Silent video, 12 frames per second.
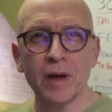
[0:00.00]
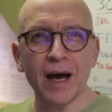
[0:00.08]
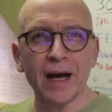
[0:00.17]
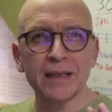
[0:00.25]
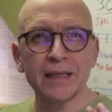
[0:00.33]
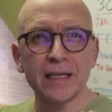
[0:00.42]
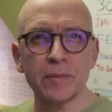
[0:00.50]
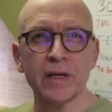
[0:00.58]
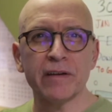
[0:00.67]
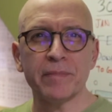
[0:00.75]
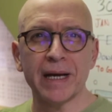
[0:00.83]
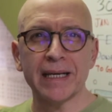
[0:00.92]
a little bit
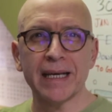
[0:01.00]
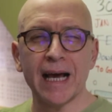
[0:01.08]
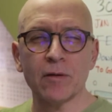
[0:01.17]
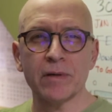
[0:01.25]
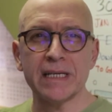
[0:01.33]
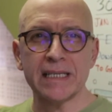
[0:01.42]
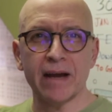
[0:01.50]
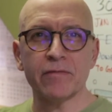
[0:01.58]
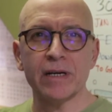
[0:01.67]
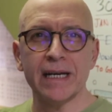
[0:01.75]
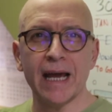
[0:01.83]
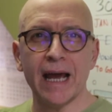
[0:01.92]
of my calories
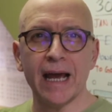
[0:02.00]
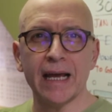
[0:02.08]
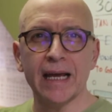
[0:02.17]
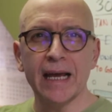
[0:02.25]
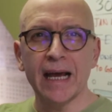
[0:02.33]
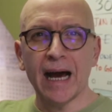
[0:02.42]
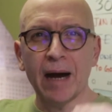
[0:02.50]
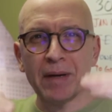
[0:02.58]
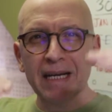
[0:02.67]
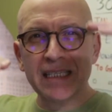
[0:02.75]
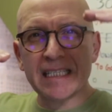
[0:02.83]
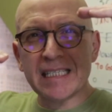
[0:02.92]
every day. I'm
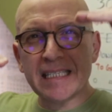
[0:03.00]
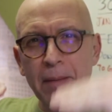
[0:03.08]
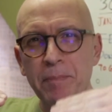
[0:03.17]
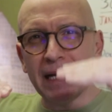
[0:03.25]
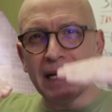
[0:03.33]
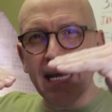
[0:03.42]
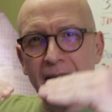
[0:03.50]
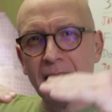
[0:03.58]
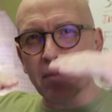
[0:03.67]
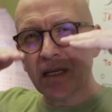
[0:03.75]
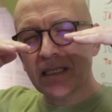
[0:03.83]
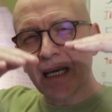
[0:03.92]
not stepping down. I'm
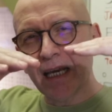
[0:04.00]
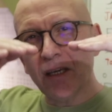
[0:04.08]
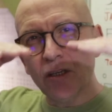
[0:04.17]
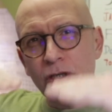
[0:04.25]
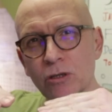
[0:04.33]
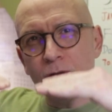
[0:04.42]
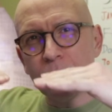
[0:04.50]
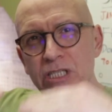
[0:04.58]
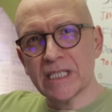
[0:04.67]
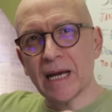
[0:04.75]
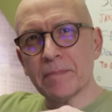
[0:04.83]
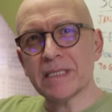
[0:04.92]
not taking huge
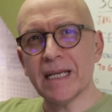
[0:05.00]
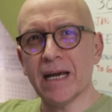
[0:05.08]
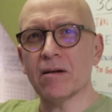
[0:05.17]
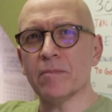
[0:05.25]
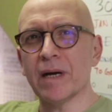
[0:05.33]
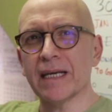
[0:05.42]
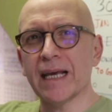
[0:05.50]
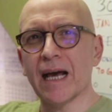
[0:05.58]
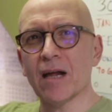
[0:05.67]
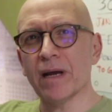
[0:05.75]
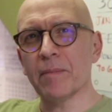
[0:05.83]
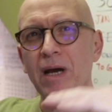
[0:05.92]
steps down in my
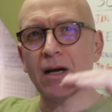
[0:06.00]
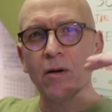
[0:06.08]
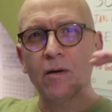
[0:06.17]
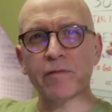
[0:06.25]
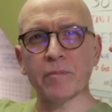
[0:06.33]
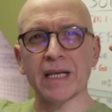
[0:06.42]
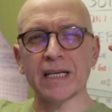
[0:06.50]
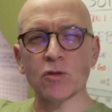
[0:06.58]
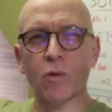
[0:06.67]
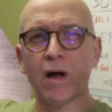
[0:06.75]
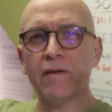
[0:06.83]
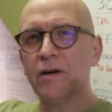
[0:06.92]
calorie. I'm not going from like
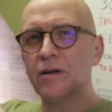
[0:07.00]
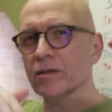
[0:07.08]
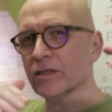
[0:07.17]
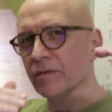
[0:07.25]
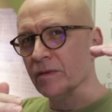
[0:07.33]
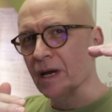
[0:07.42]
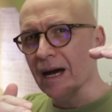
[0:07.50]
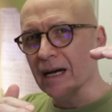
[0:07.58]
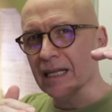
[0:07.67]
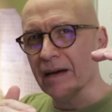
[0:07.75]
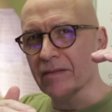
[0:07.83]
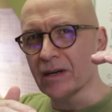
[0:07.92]
1,200 to
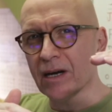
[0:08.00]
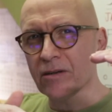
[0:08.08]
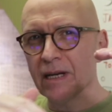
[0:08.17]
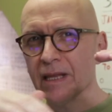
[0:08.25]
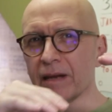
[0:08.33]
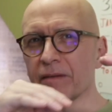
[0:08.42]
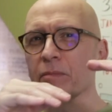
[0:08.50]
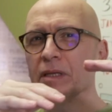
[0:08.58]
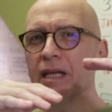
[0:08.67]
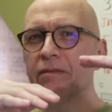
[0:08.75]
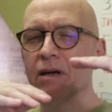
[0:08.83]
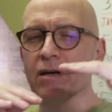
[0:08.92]
1,100 and then from
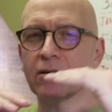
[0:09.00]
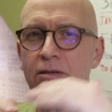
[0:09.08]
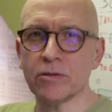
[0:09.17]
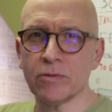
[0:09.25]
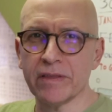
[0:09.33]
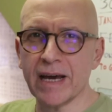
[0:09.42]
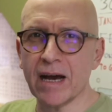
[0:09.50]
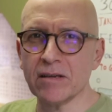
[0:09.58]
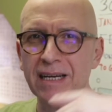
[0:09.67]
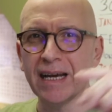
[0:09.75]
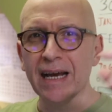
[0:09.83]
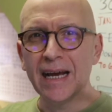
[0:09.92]
1,100 to 1,000.
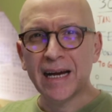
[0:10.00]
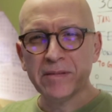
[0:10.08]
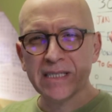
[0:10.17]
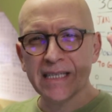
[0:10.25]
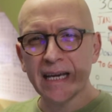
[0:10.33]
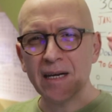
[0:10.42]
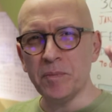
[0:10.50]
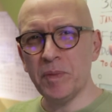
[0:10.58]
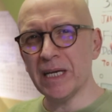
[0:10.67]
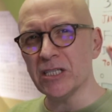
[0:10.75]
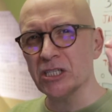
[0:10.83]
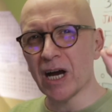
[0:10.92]
I'm just taking a
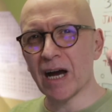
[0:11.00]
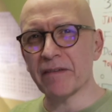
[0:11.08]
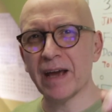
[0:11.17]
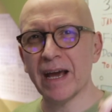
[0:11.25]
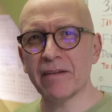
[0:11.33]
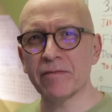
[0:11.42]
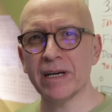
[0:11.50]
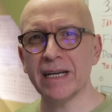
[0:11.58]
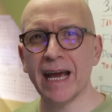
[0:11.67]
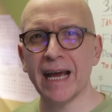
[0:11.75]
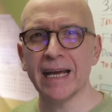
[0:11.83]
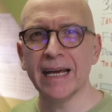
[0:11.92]
pinch off every
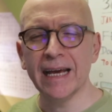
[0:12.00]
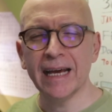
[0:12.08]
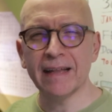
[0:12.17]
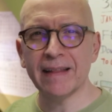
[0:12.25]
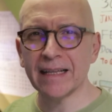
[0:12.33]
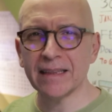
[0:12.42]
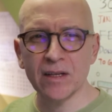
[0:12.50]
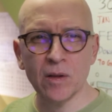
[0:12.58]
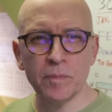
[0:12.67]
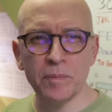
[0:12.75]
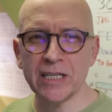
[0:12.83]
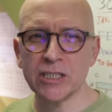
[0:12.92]
day. And that little
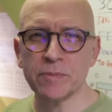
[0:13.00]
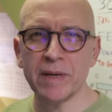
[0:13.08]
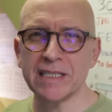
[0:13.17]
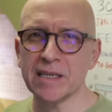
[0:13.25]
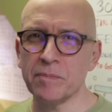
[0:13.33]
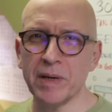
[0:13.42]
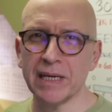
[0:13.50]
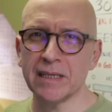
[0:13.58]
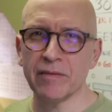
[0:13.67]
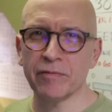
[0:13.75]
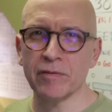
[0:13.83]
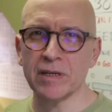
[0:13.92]
pinch makes a big
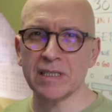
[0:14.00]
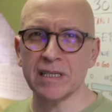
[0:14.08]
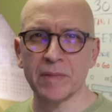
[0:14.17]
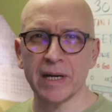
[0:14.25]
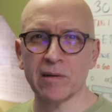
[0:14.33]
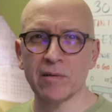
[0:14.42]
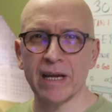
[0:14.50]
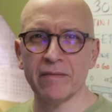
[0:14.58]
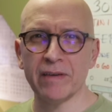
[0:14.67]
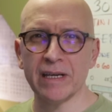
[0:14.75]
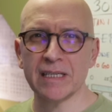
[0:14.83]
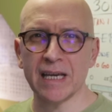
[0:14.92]
difference in my
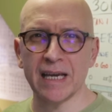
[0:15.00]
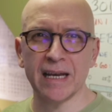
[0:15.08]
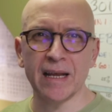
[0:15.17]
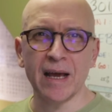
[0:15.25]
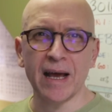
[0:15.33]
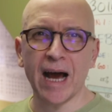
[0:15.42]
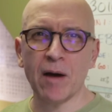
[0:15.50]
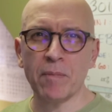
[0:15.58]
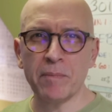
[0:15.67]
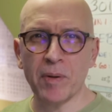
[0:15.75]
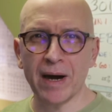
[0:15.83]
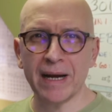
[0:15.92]
cravings and how my
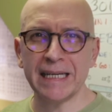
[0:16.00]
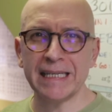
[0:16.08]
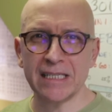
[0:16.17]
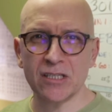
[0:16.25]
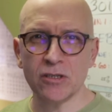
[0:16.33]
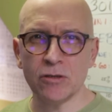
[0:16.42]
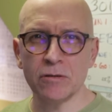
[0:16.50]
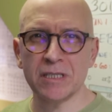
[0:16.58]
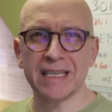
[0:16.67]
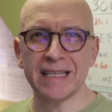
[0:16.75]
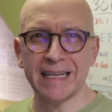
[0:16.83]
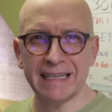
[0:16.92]
body gets used
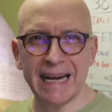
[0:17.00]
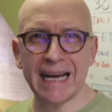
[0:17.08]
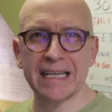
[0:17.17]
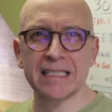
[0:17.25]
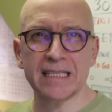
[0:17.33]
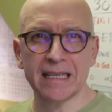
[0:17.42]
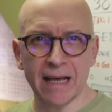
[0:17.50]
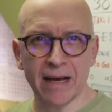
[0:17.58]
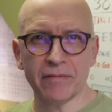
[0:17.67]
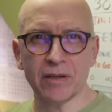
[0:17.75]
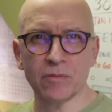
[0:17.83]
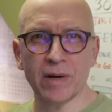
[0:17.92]
to the next
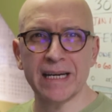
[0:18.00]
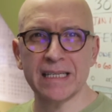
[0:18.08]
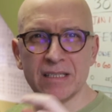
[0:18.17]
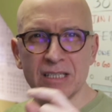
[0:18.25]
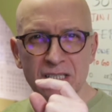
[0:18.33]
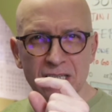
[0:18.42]
level, right? It's just a